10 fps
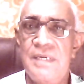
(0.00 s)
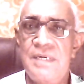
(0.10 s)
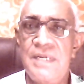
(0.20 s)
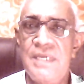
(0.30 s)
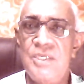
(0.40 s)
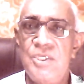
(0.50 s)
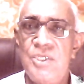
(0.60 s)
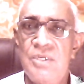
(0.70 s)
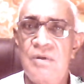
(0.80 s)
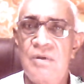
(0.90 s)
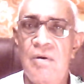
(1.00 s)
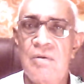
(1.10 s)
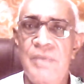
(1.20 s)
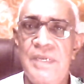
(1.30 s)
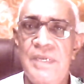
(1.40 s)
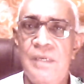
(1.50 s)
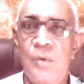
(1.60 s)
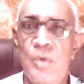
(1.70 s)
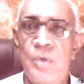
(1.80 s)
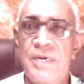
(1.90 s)
indigestion or by a
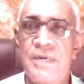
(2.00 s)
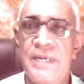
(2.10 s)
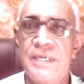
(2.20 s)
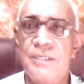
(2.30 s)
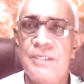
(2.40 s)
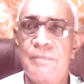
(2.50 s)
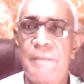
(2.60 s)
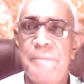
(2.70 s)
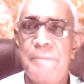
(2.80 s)
loaded rectum.